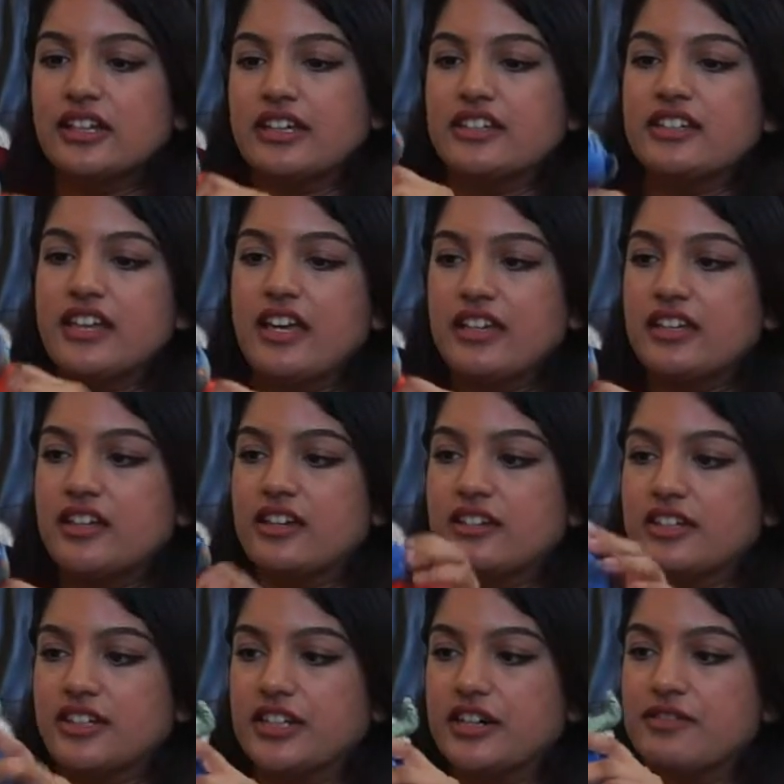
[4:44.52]
like yanking
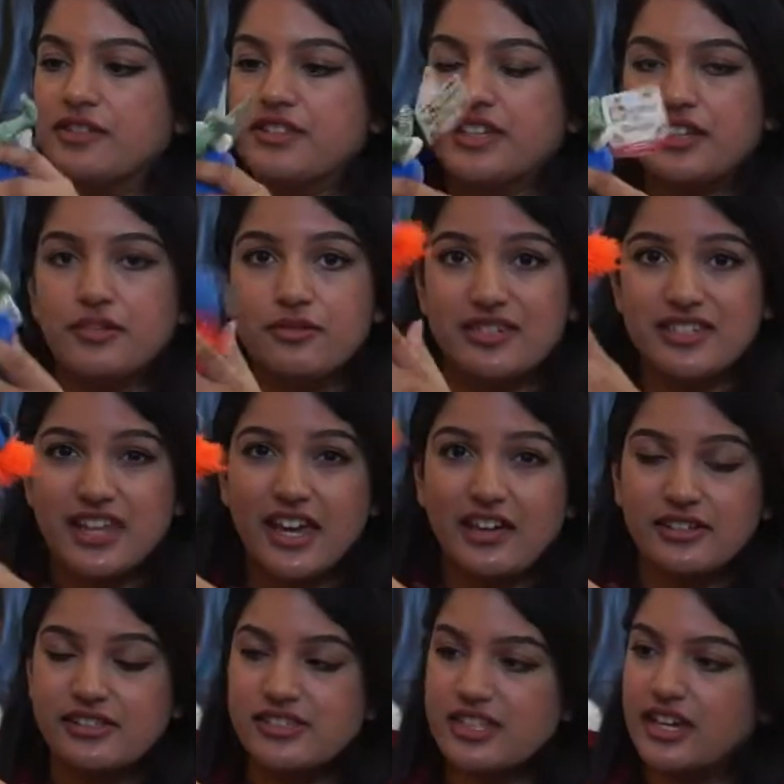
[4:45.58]
on it and everything you can
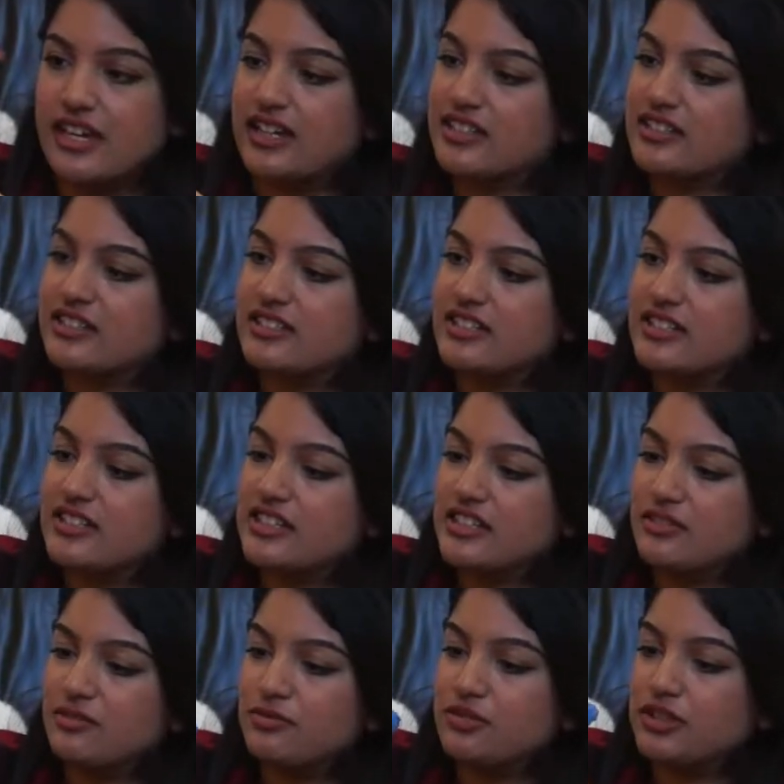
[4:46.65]
tell it's like
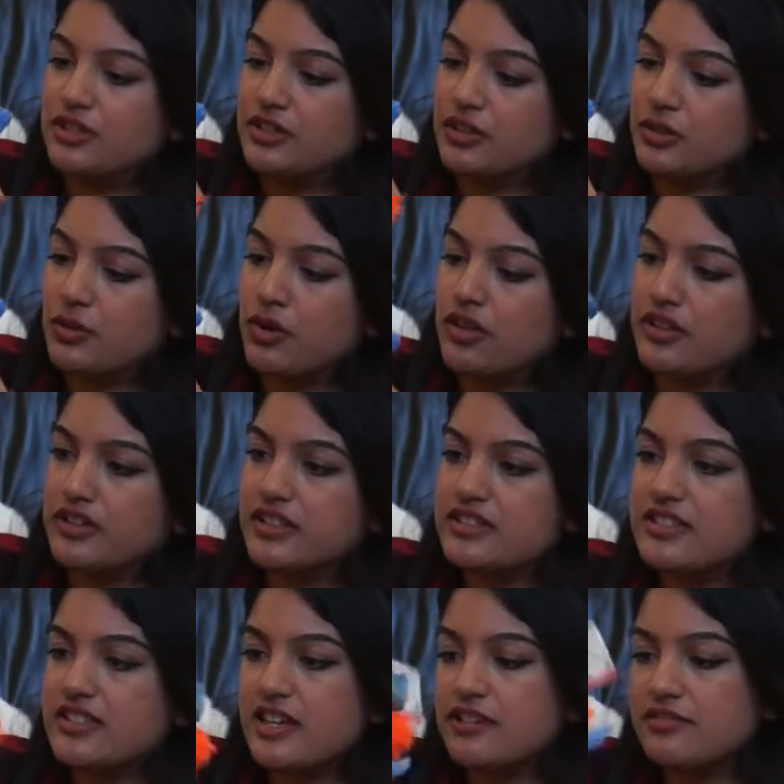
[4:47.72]
really good quality
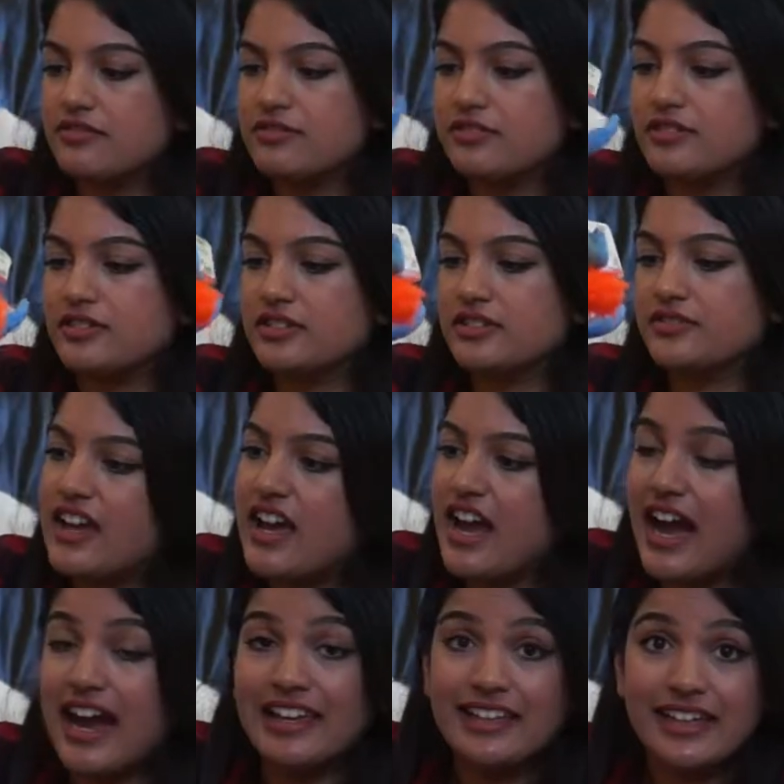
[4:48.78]
stuff
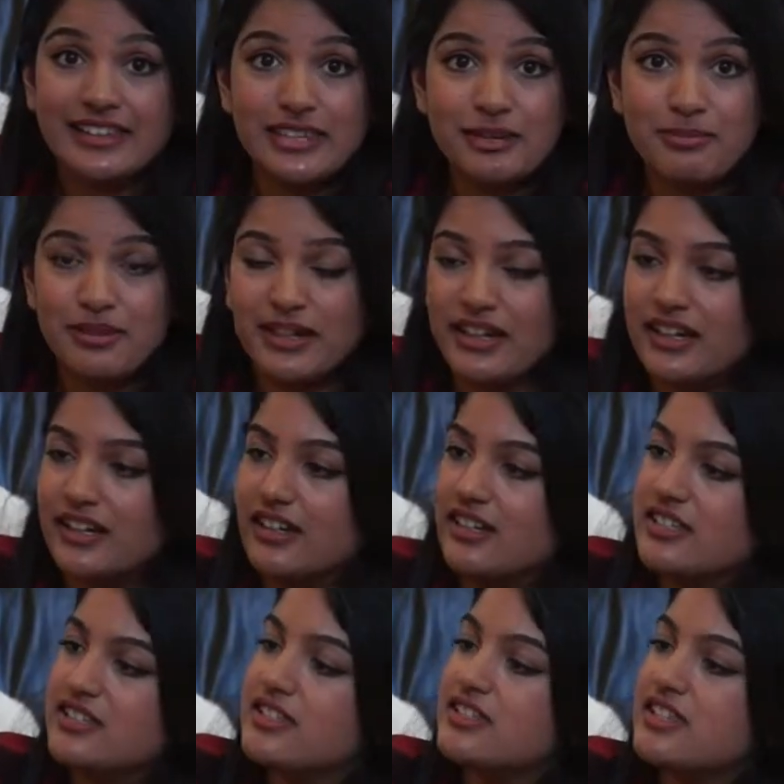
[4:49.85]
I like them
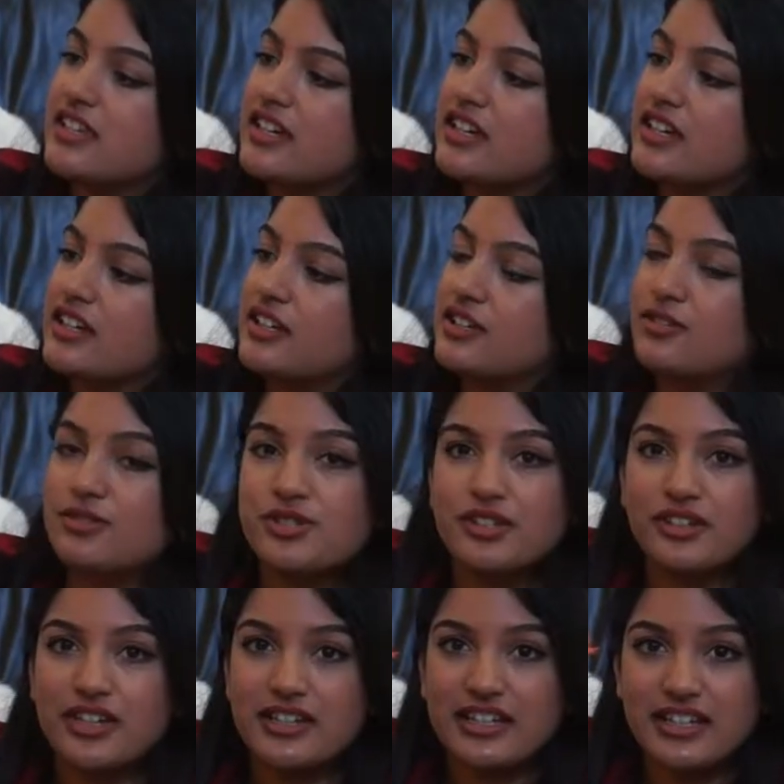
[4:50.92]
because you
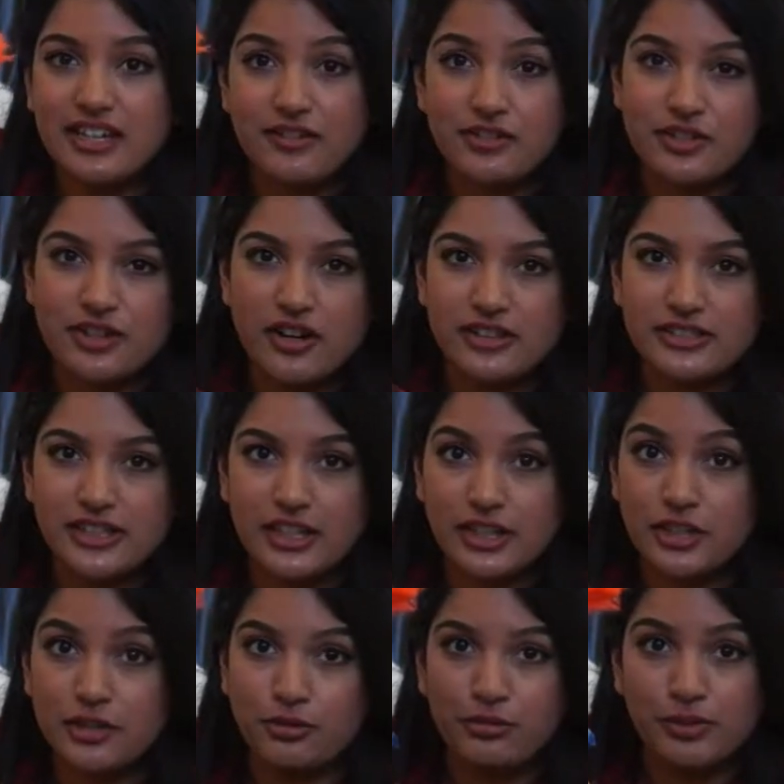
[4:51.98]
still get to give your dogs like a
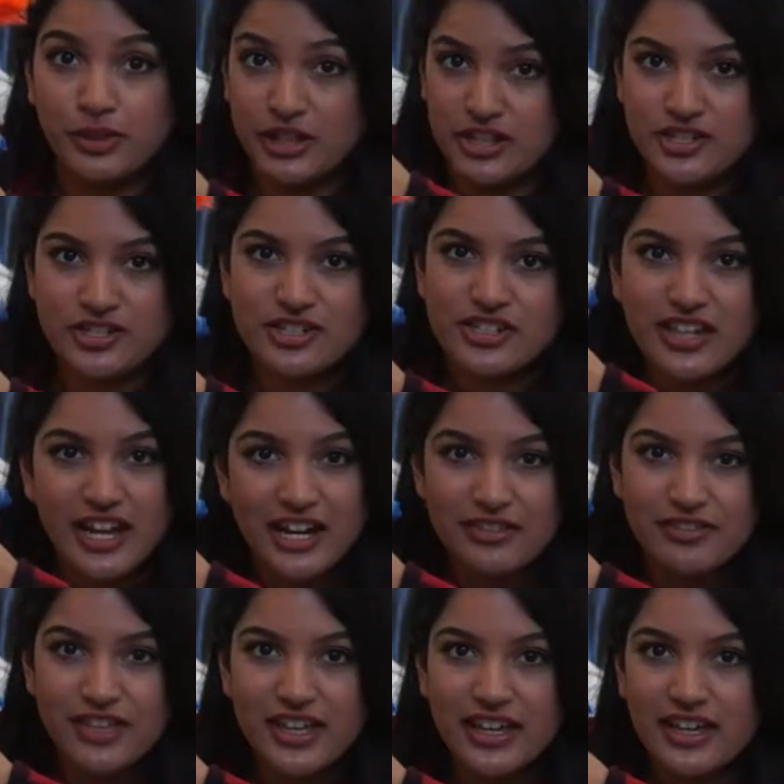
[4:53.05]
cute plush kind of
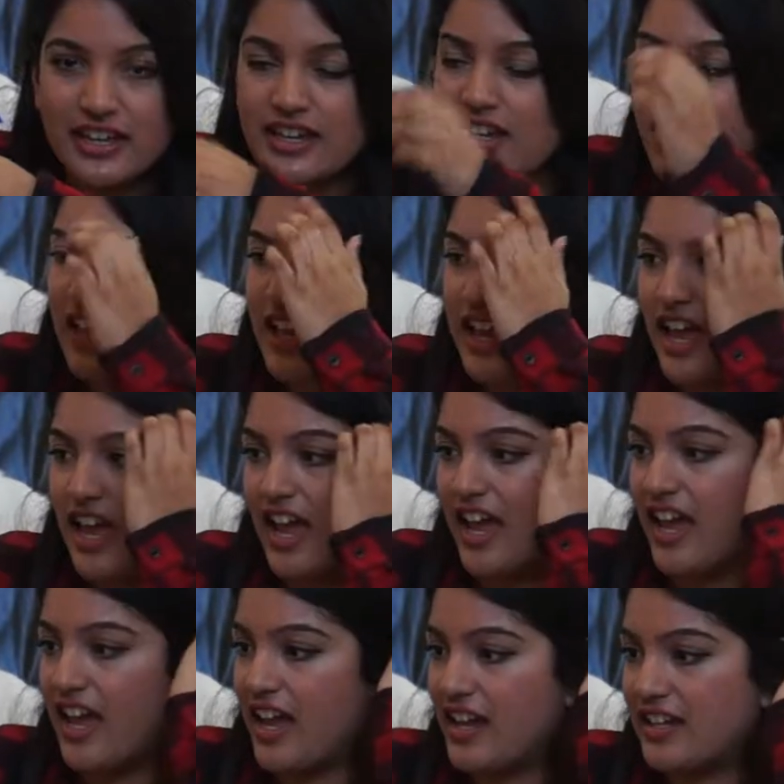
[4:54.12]
thing
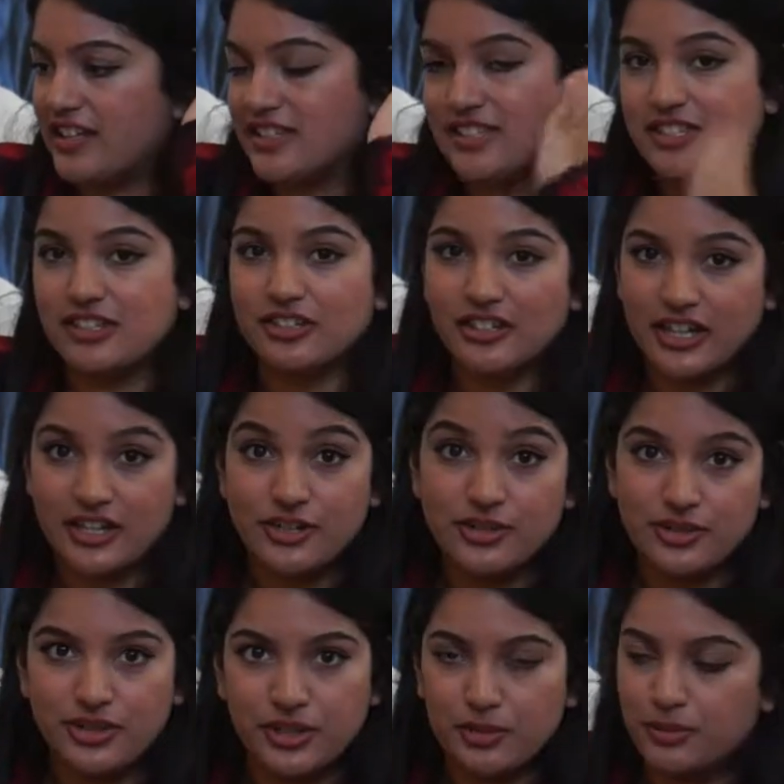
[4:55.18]
and it's still like
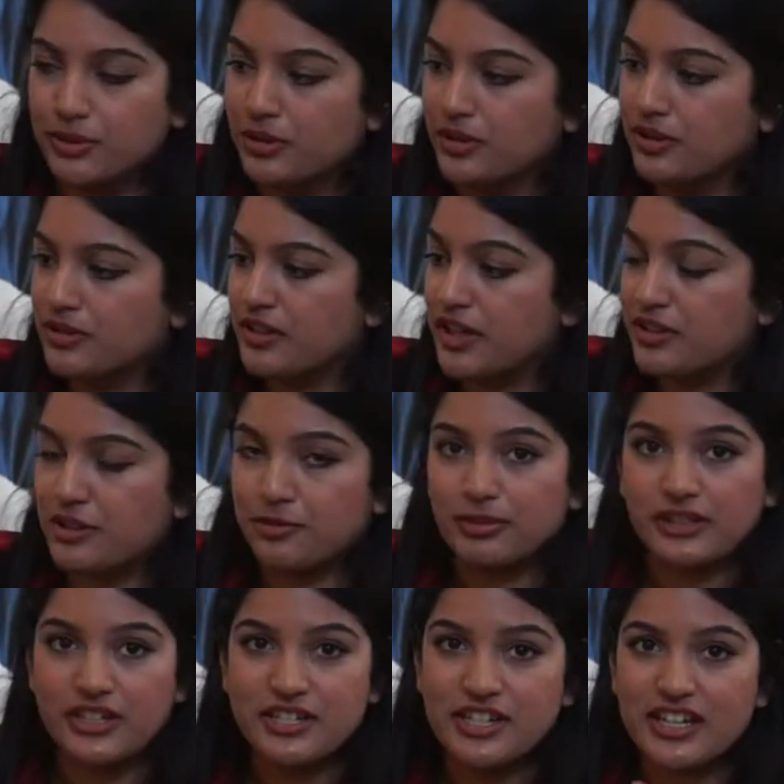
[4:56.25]
durable. Other
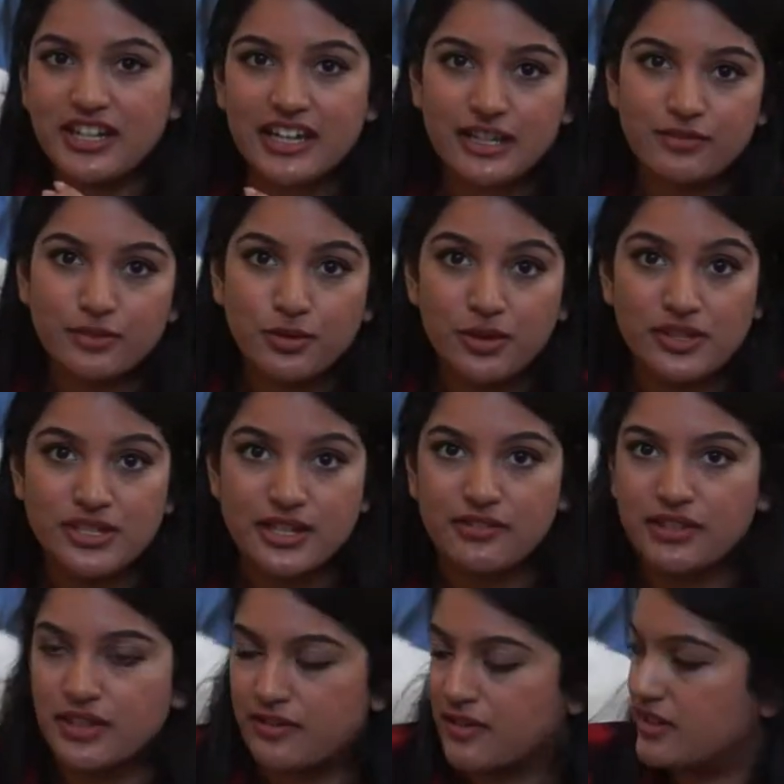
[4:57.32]
plushy kind of toys that
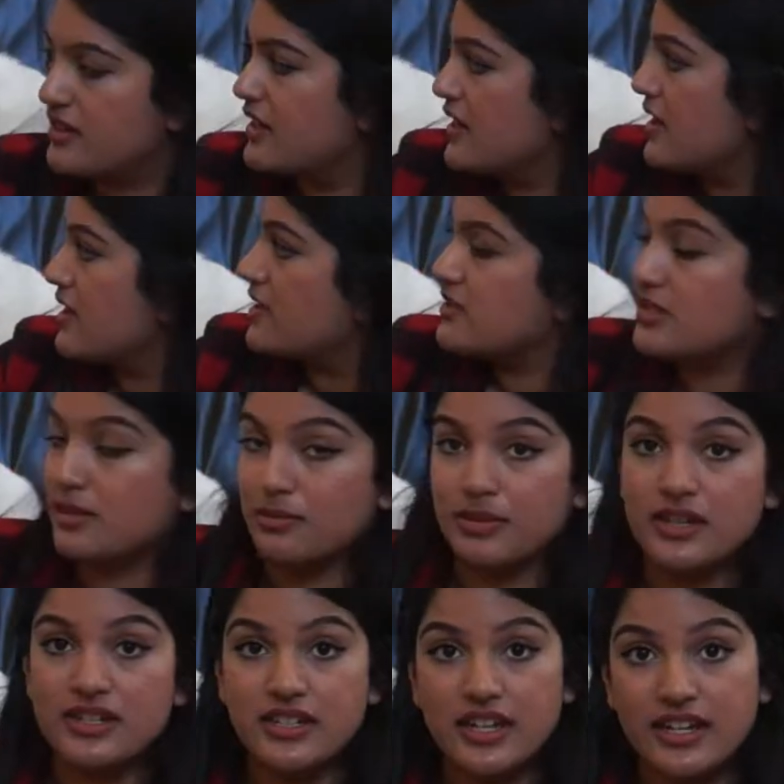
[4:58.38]
I've given
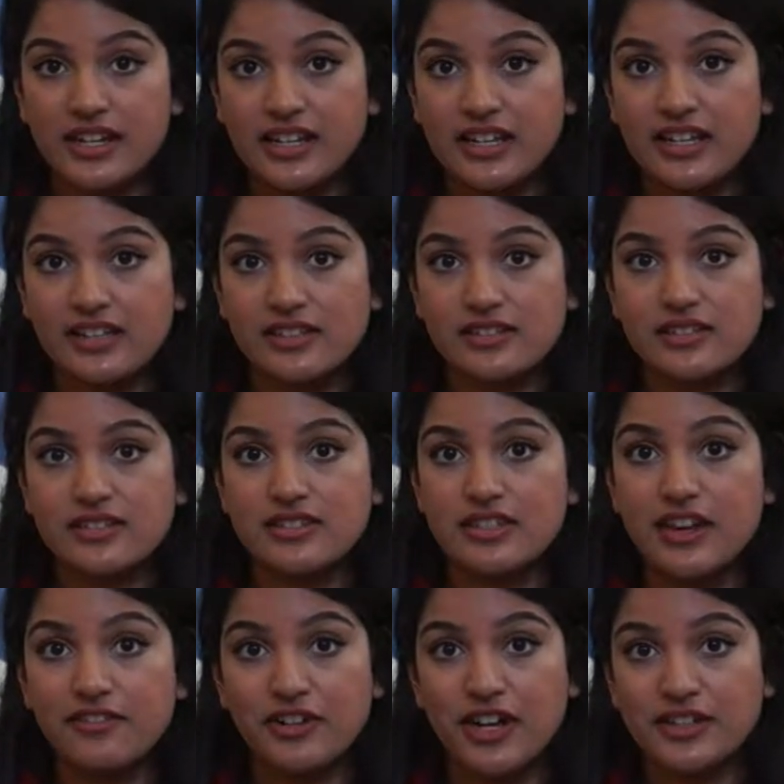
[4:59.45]
Simba and Danny, it's
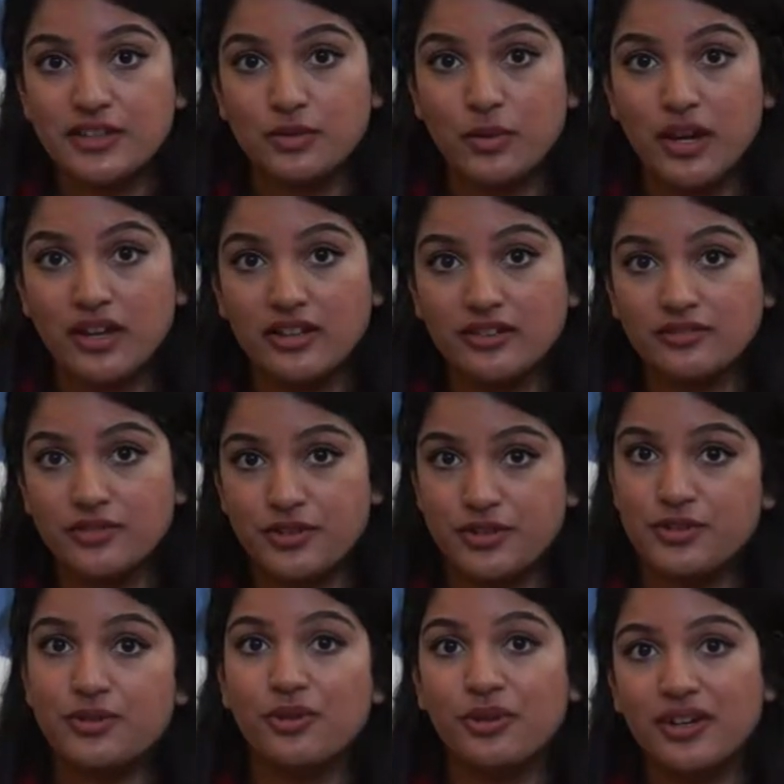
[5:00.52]
never ended well for the
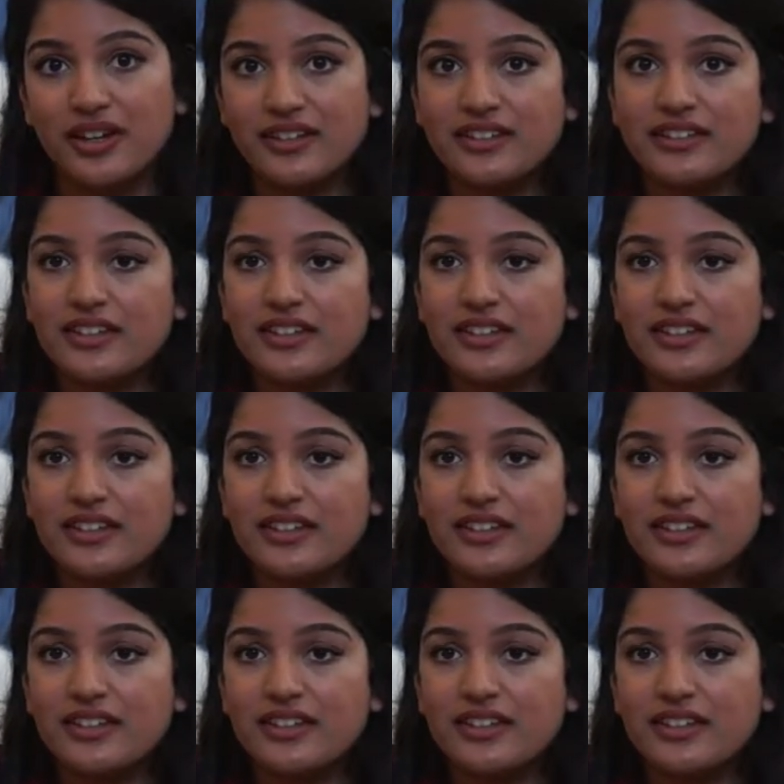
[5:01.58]
toy.